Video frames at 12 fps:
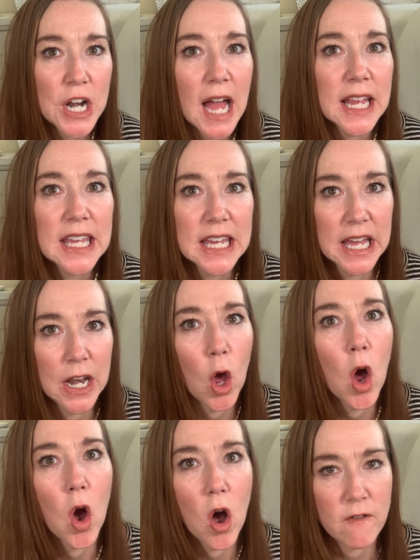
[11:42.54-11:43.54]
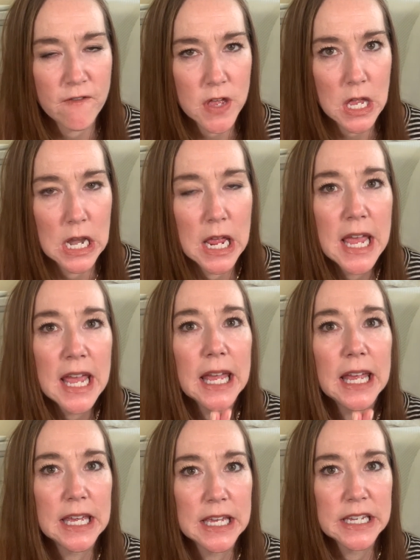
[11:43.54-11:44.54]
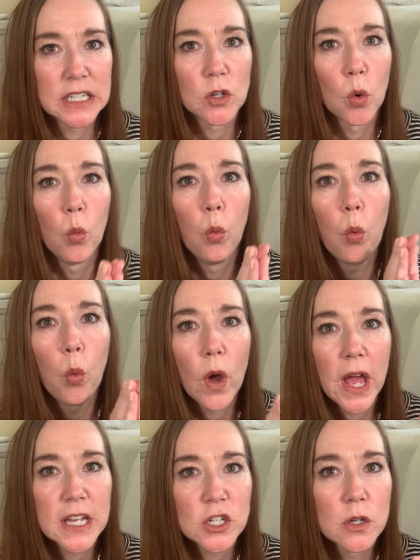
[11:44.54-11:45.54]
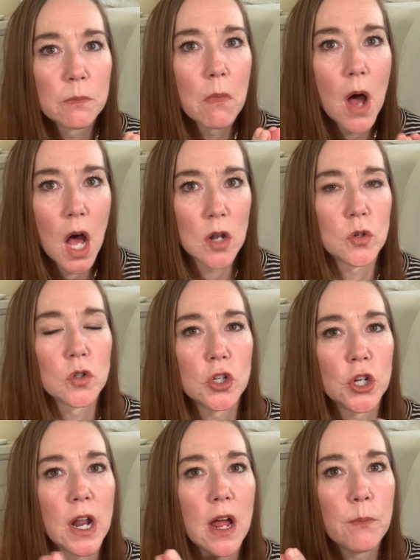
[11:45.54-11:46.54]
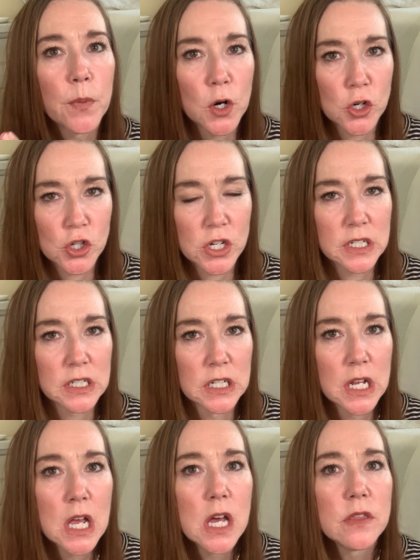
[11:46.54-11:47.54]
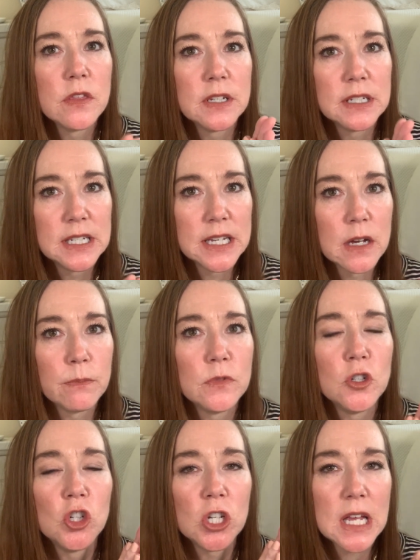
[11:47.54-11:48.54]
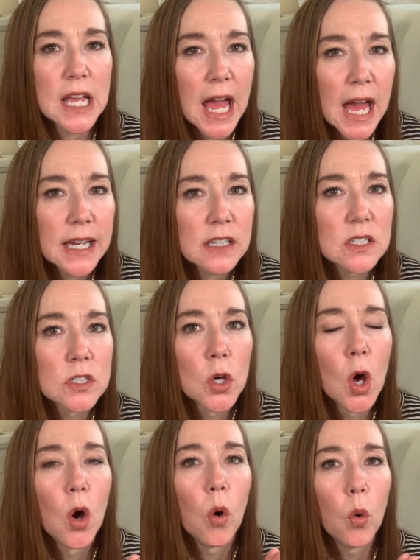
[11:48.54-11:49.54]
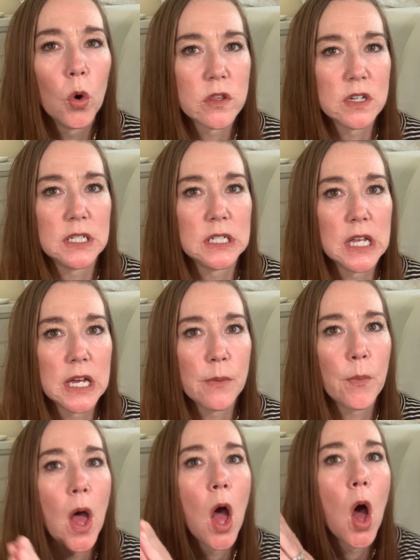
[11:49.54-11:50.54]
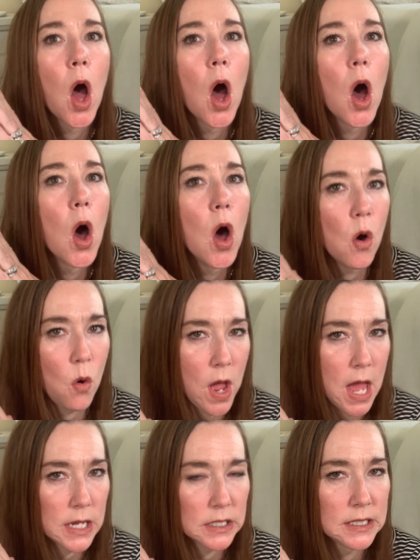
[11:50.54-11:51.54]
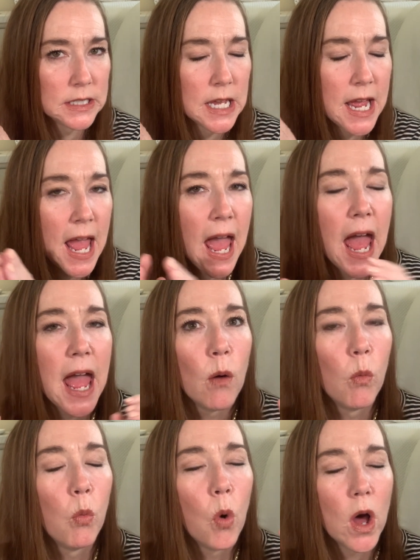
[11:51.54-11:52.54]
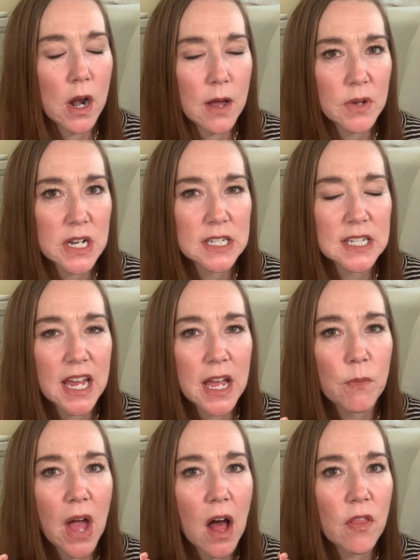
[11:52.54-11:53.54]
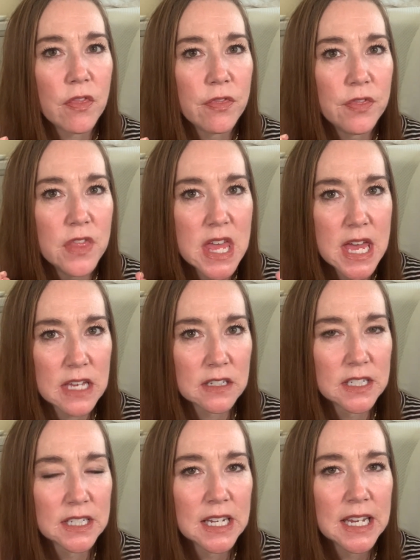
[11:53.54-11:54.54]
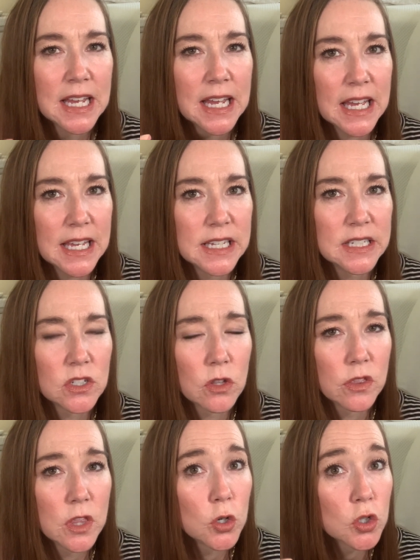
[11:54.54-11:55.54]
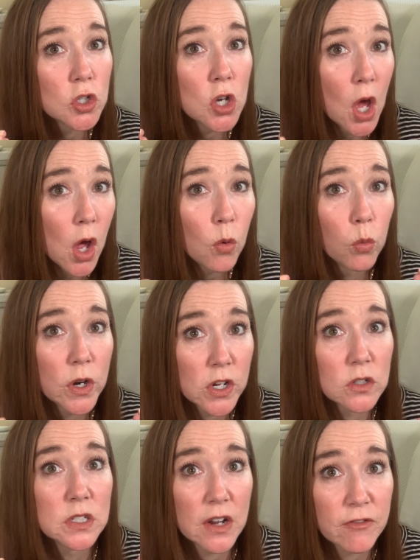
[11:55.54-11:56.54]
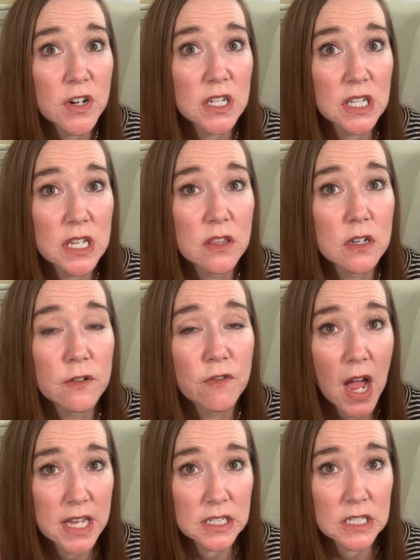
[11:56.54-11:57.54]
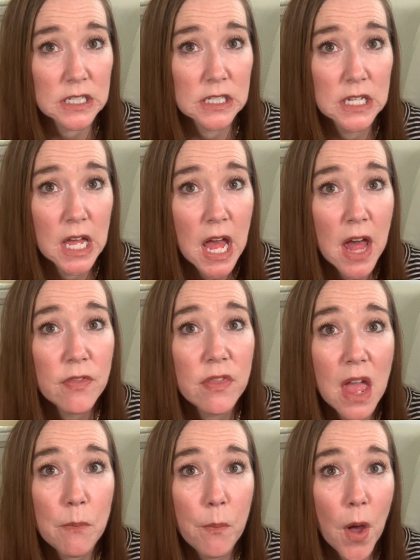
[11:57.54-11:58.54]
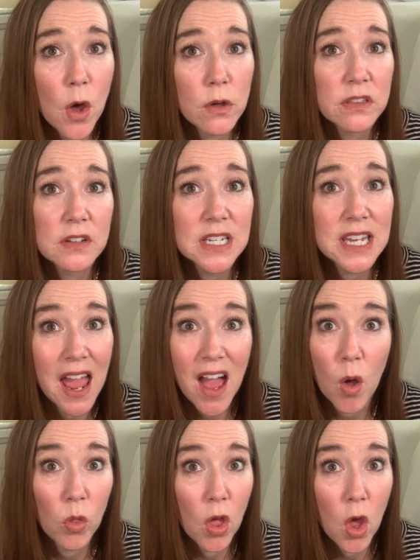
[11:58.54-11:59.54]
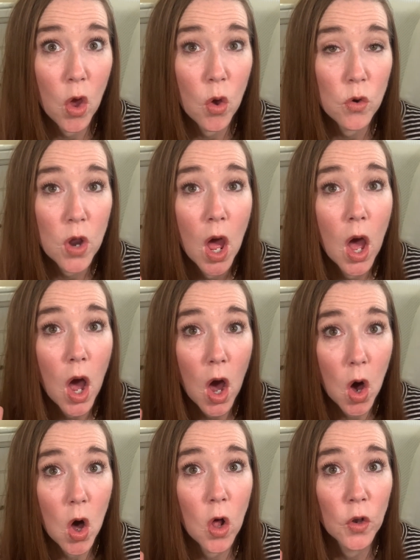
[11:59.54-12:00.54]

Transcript: I get often is, which model should I purchase? The Ziip GX or the Ziip OX? And what I'm going to say about this is there's no real difference in the devices. They both download all